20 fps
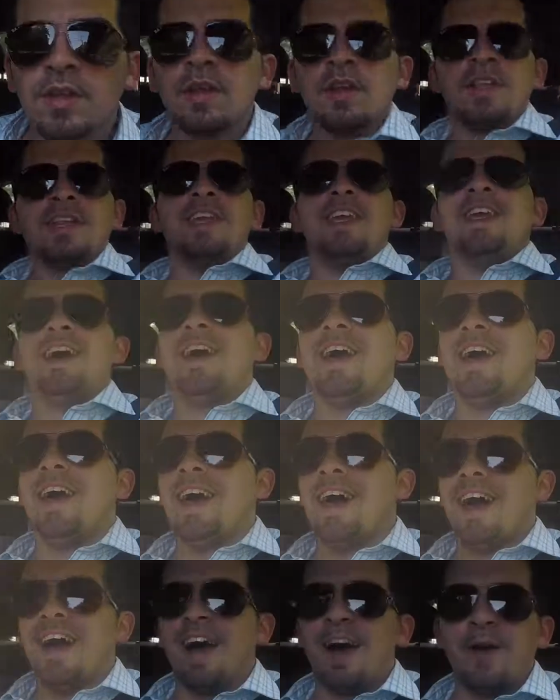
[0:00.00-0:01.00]

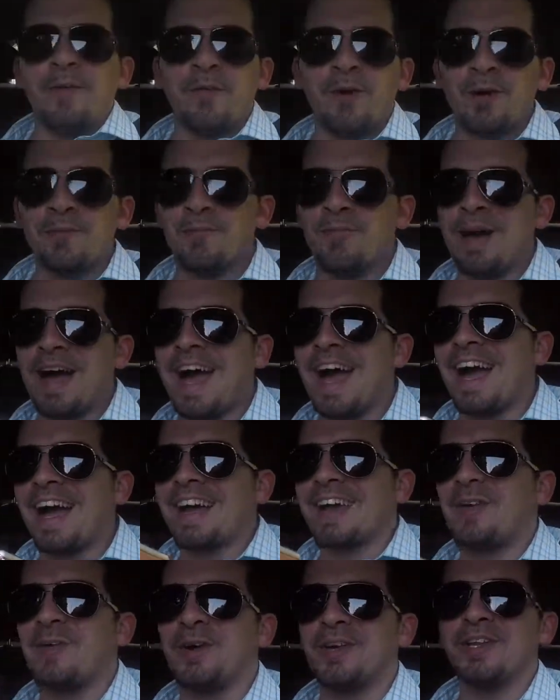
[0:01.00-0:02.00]
Yeah, and we're
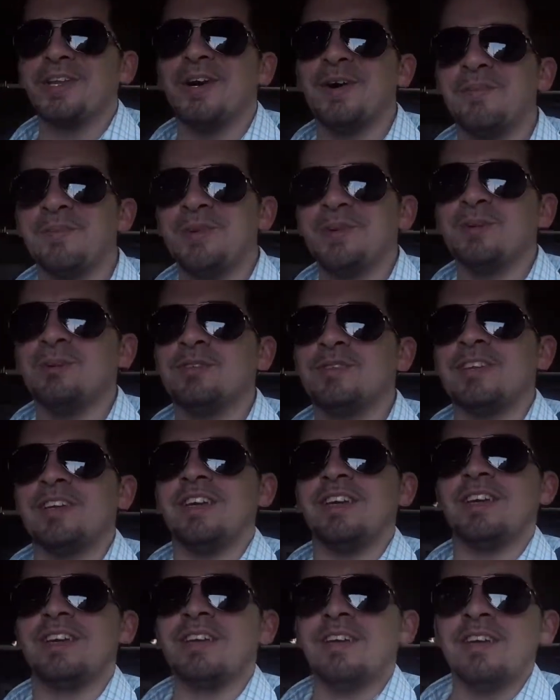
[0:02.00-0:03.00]
back with no
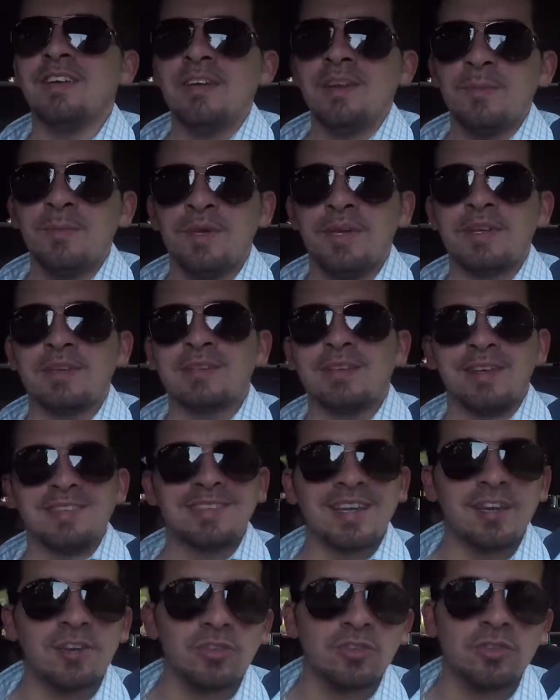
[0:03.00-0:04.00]
music because that's
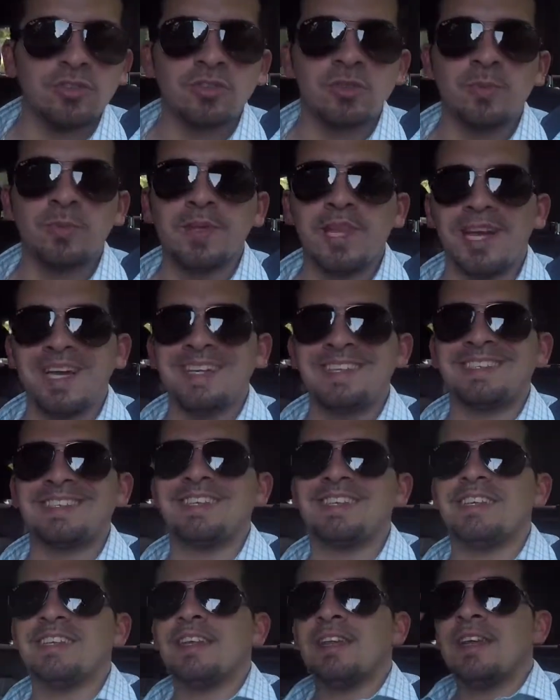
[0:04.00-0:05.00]
how YouTube likes
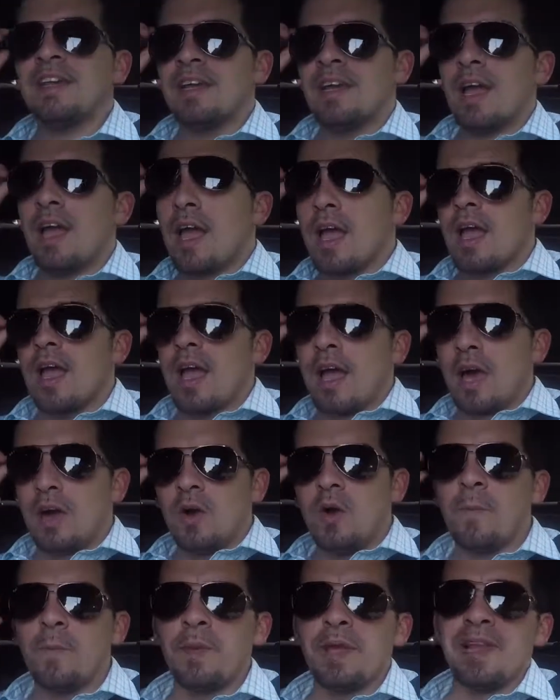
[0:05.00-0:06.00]
it. I
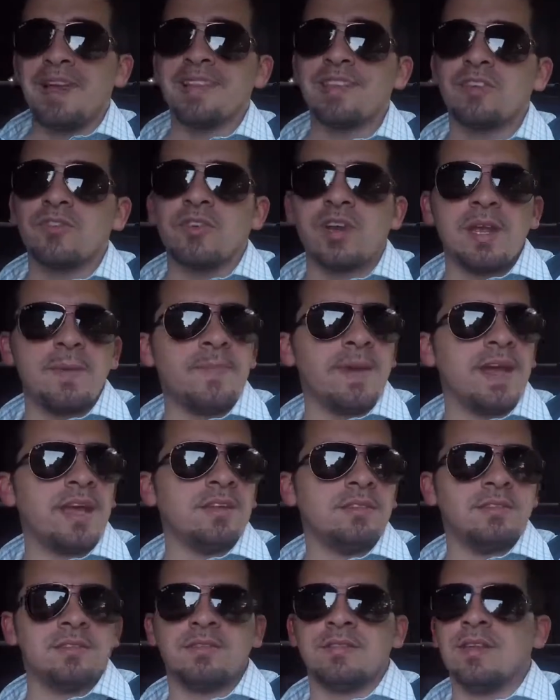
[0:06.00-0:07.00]
hope you like the
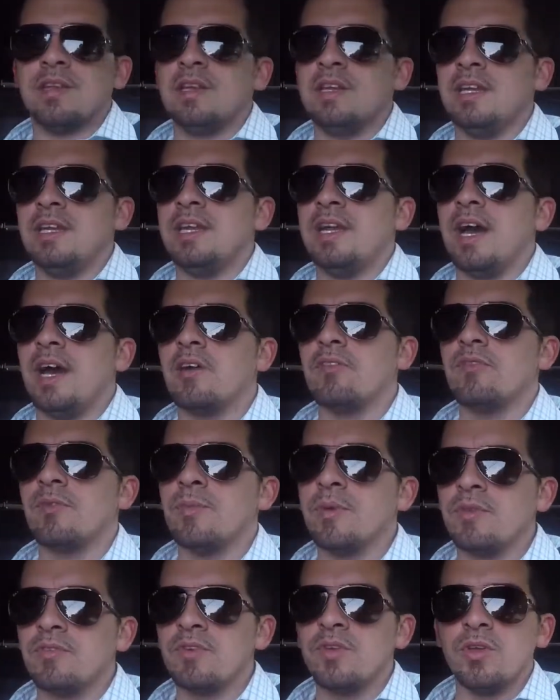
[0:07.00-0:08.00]
Ray-Bans. Lady got it from
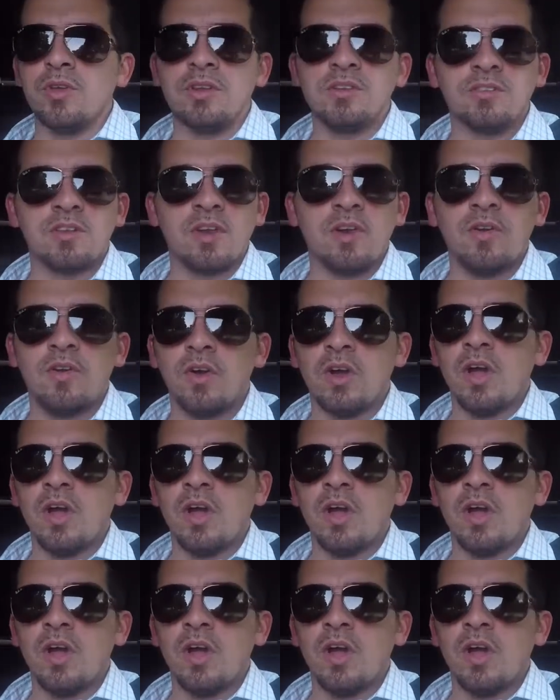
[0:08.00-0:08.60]
me a few years ago.